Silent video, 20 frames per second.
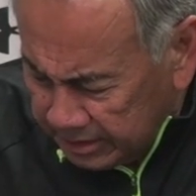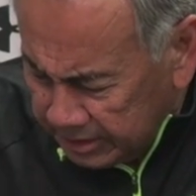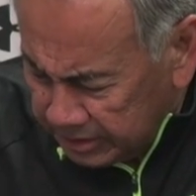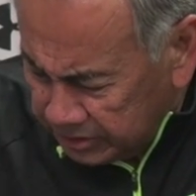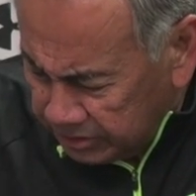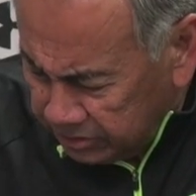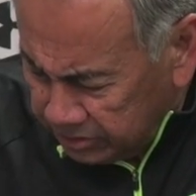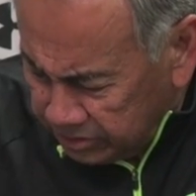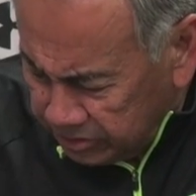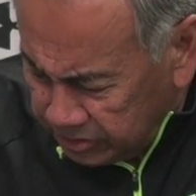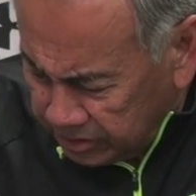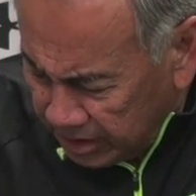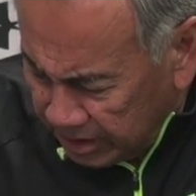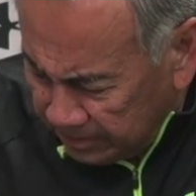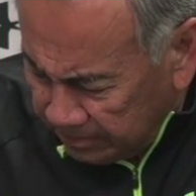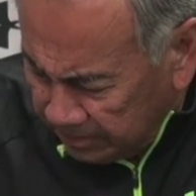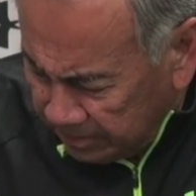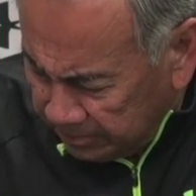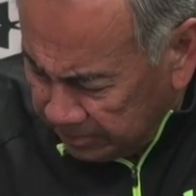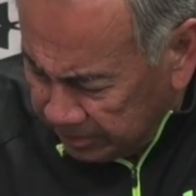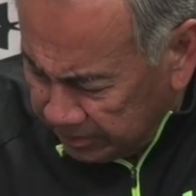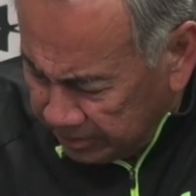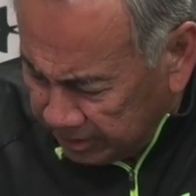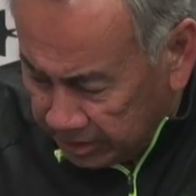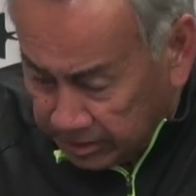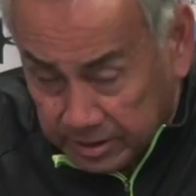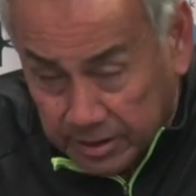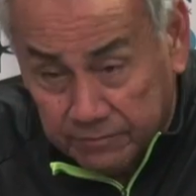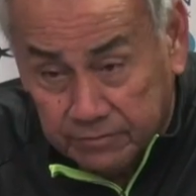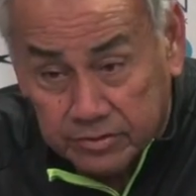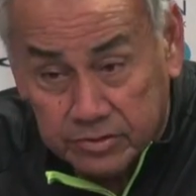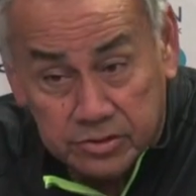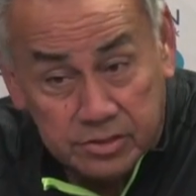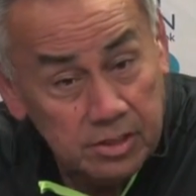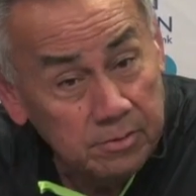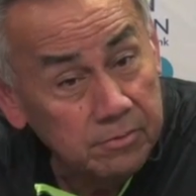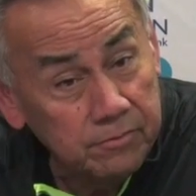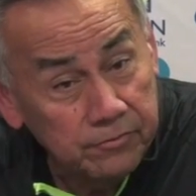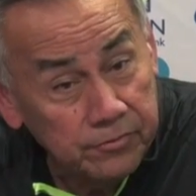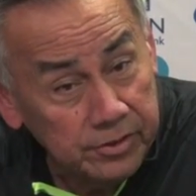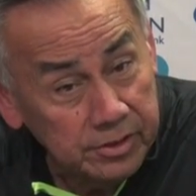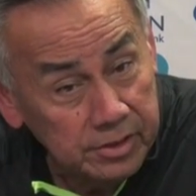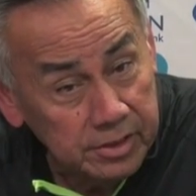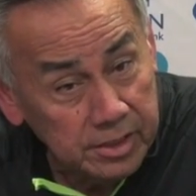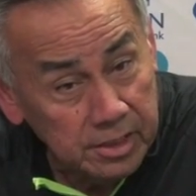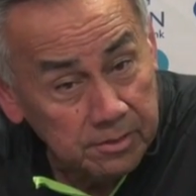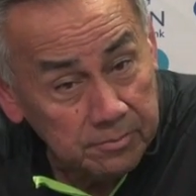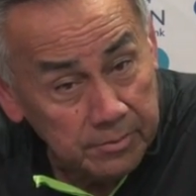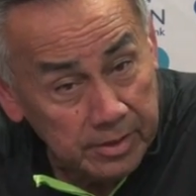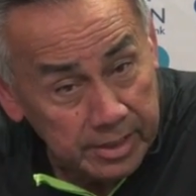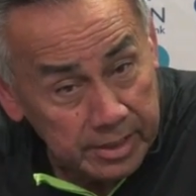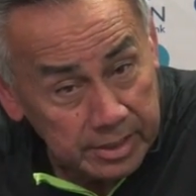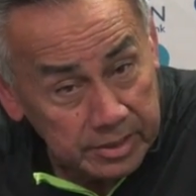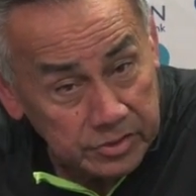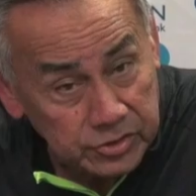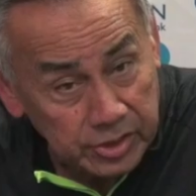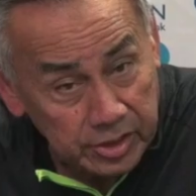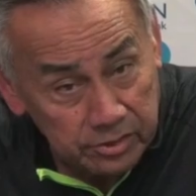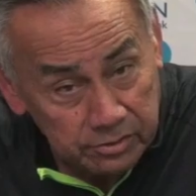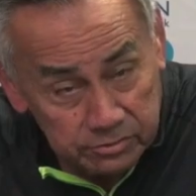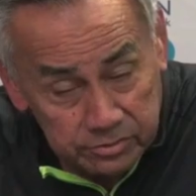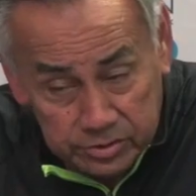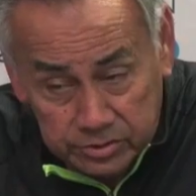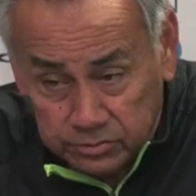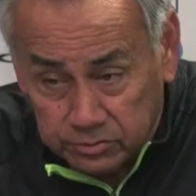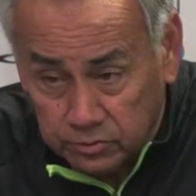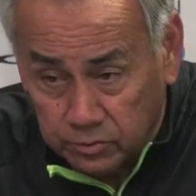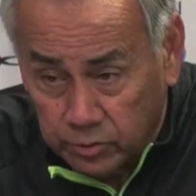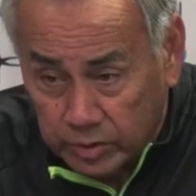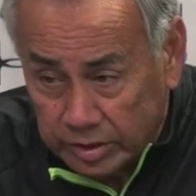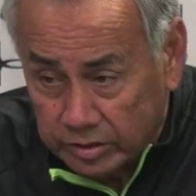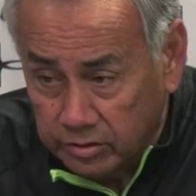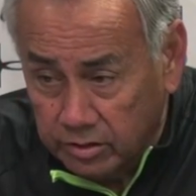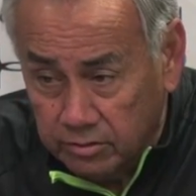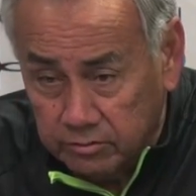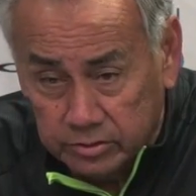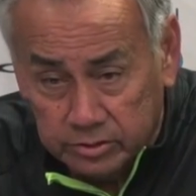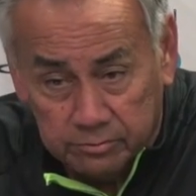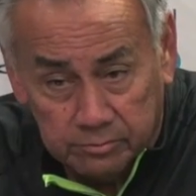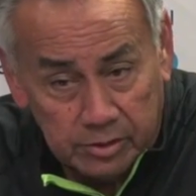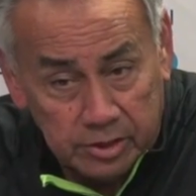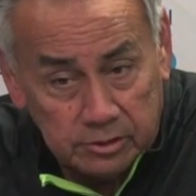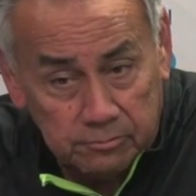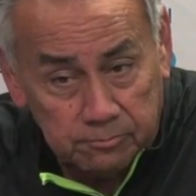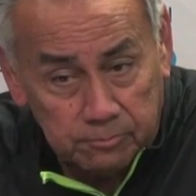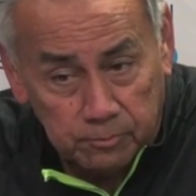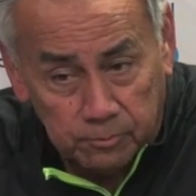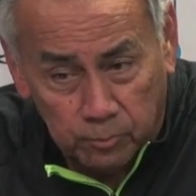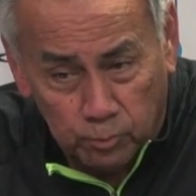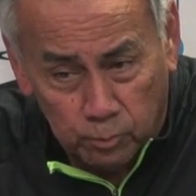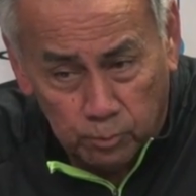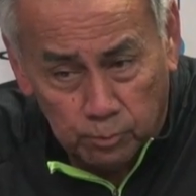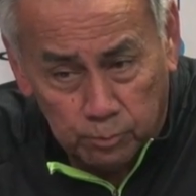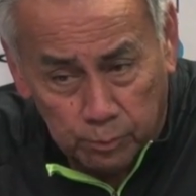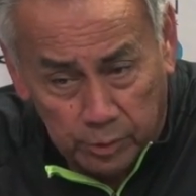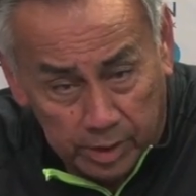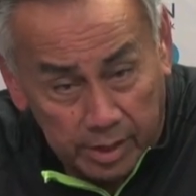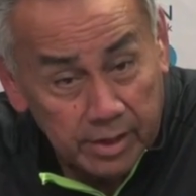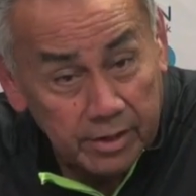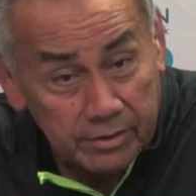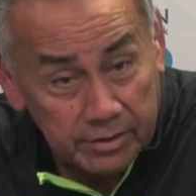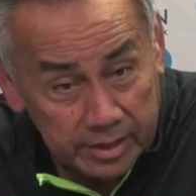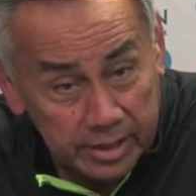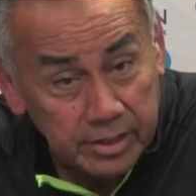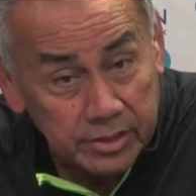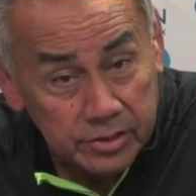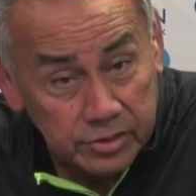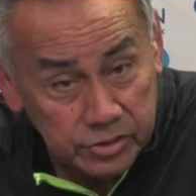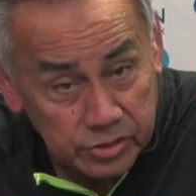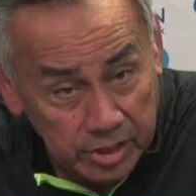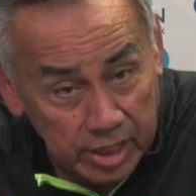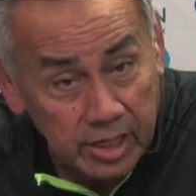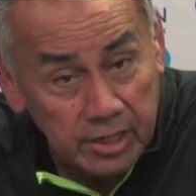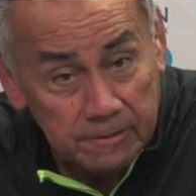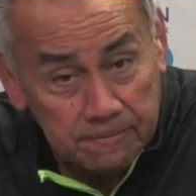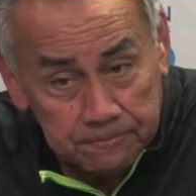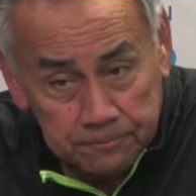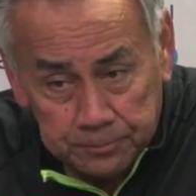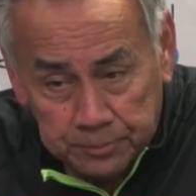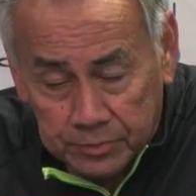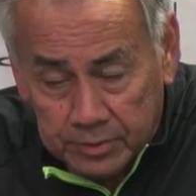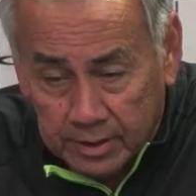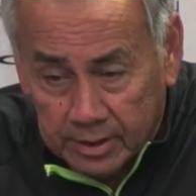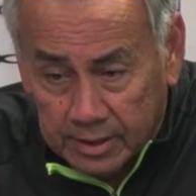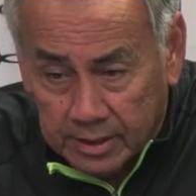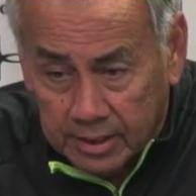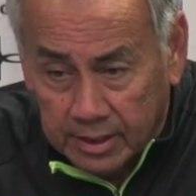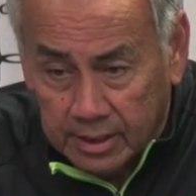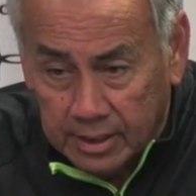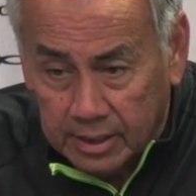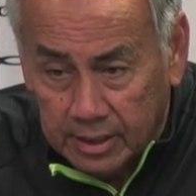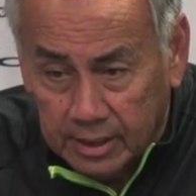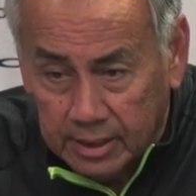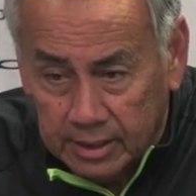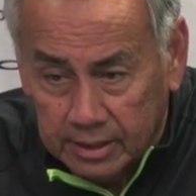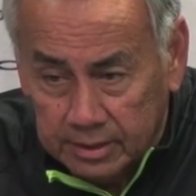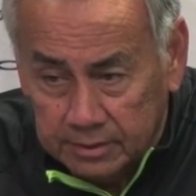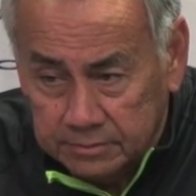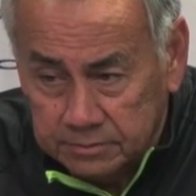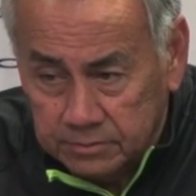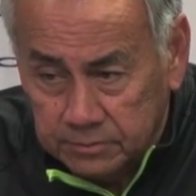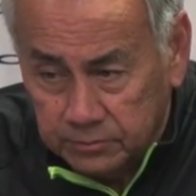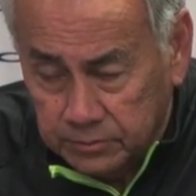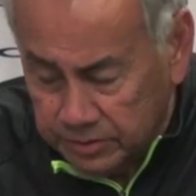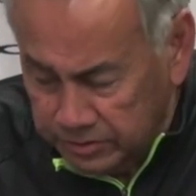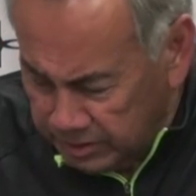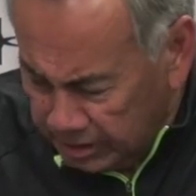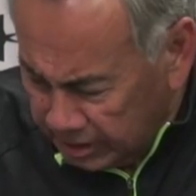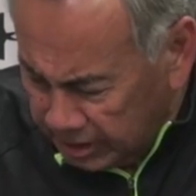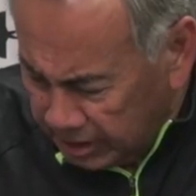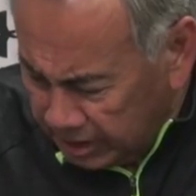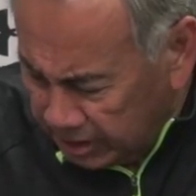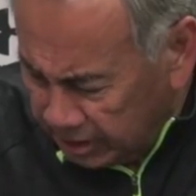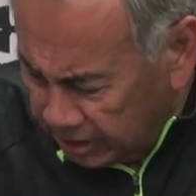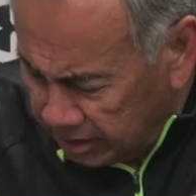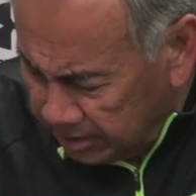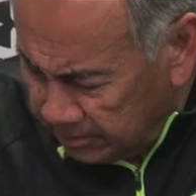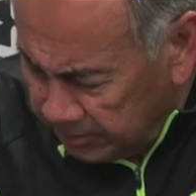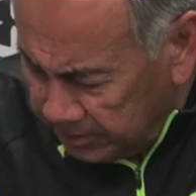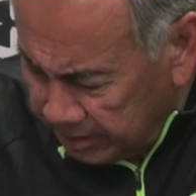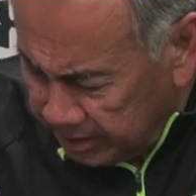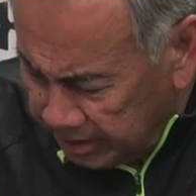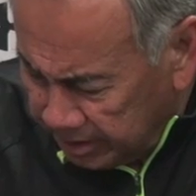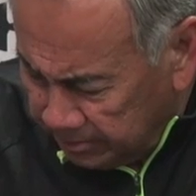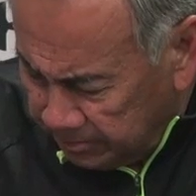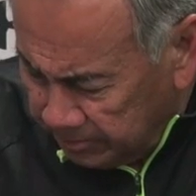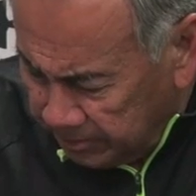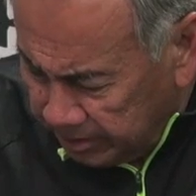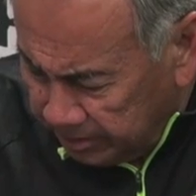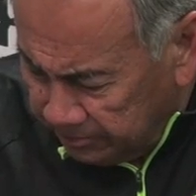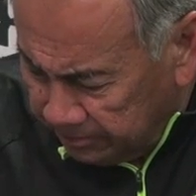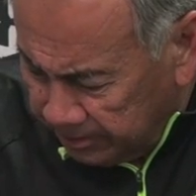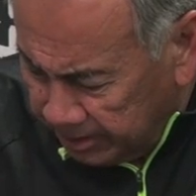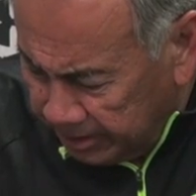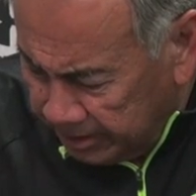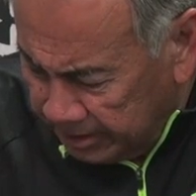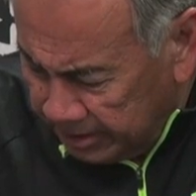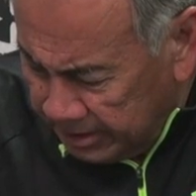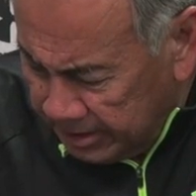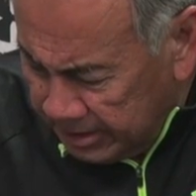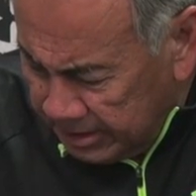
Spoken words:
Does a good job. Let me think. Devin Stubblefield, the young man out of St. Louis, who we thought was the best player in the state. We think he can come in and help right away.